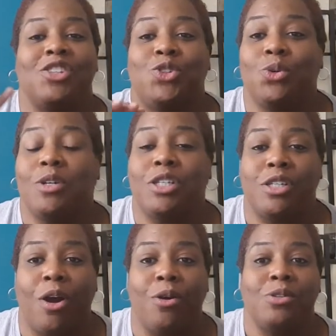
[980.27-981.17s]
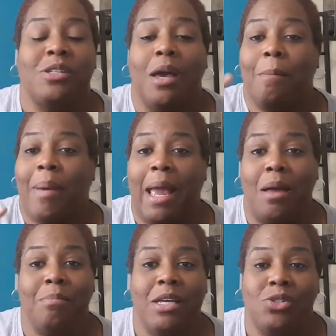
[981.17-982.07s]
Do a search.
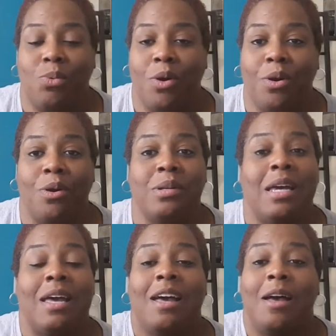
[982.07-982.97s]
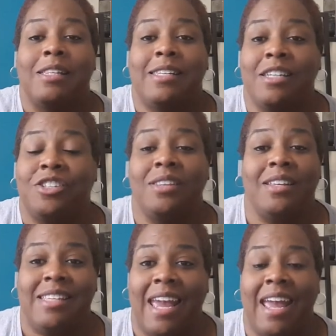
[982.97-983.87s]
Pam Meets World, Ditching
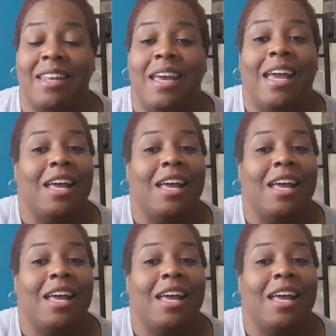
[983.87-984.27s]
the Debt.